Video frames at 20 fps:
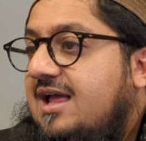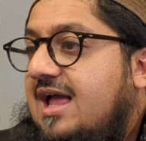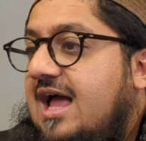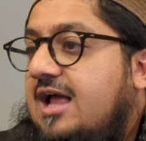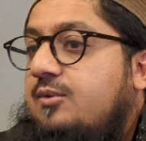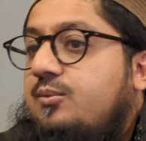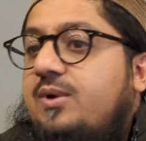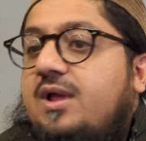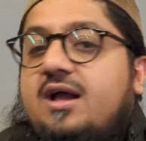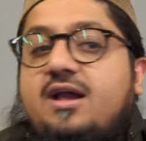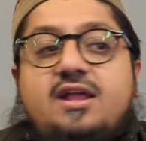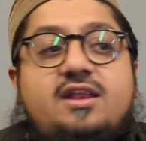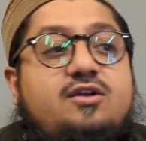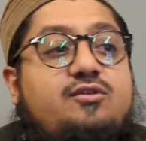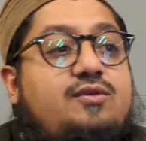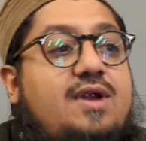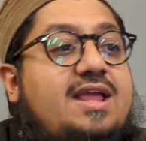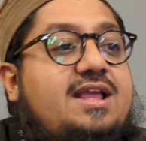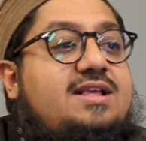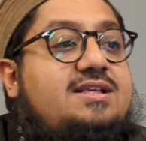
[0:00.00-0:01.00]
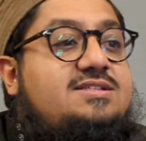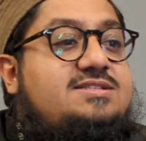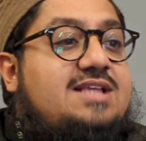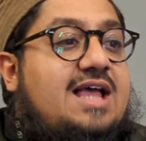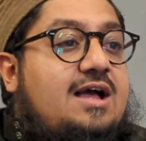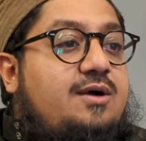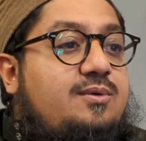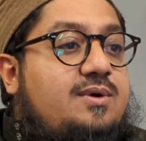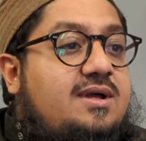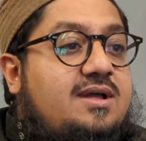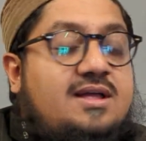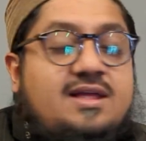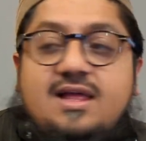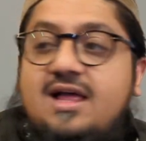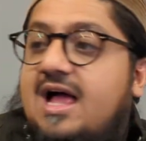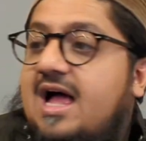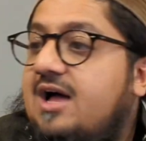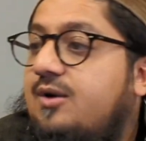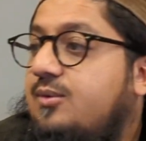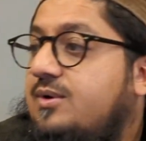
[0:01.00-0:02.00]
And we are going to raise our
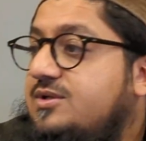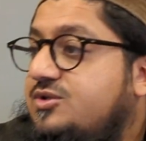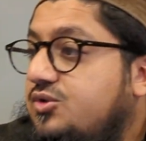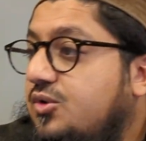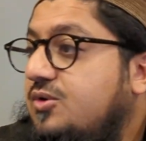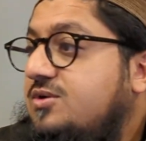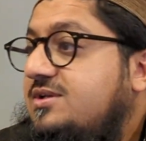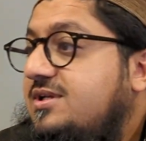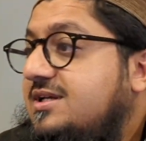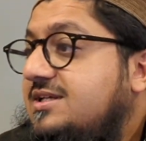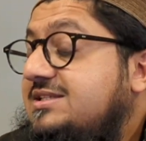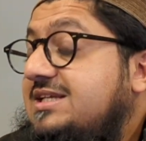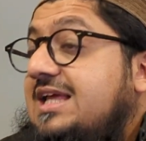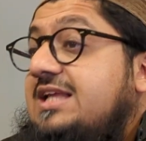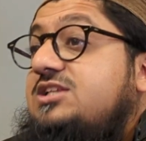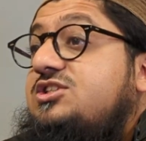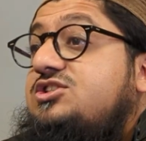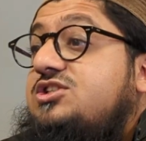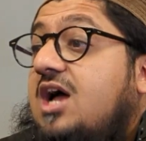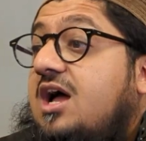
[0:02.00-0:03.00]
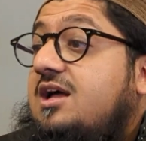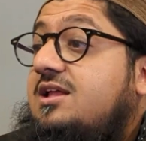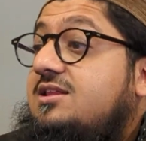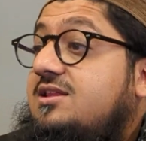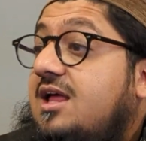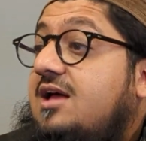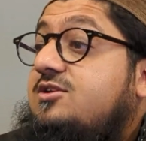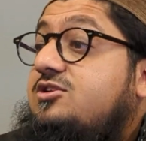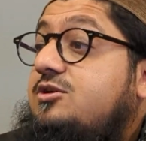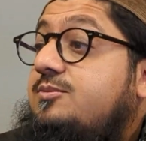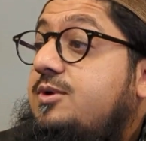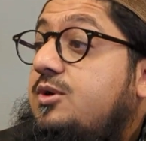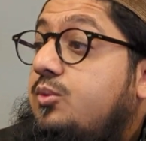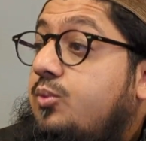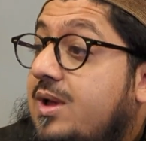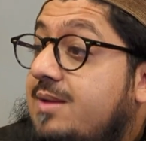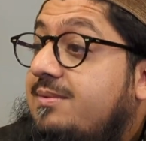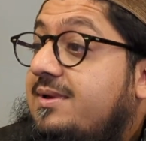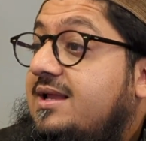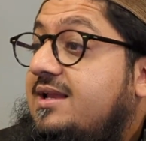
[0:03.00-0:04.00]
daughters, inshallah, to be
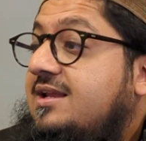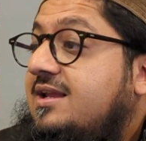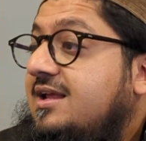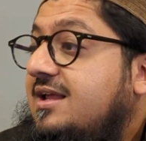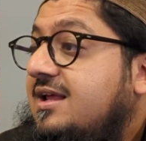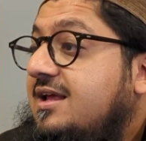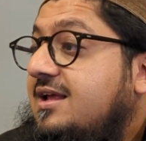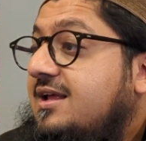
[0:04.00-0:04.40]
women.